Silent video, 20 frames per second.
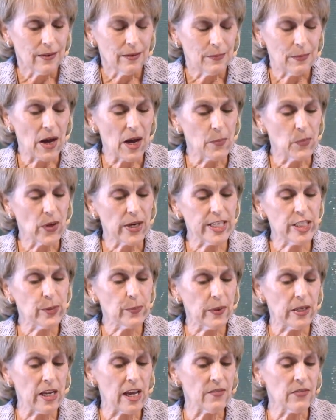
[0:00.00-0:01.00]
Bob writes,
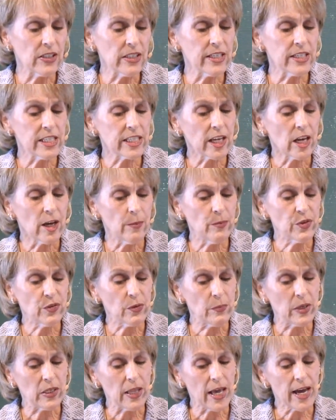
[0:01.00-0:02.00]
benevolence comes
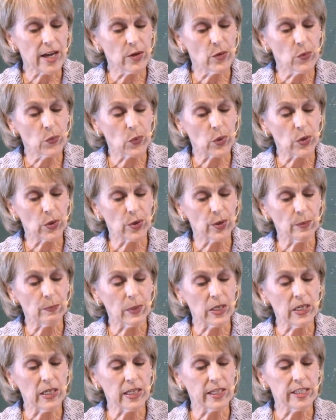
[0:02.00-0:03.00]
from a Latin word
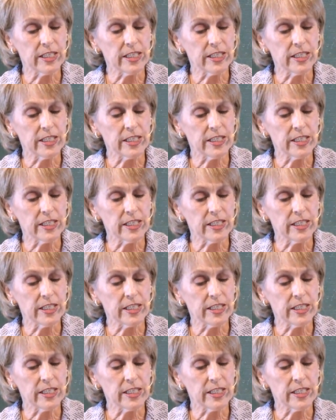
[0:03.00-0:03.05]
meaning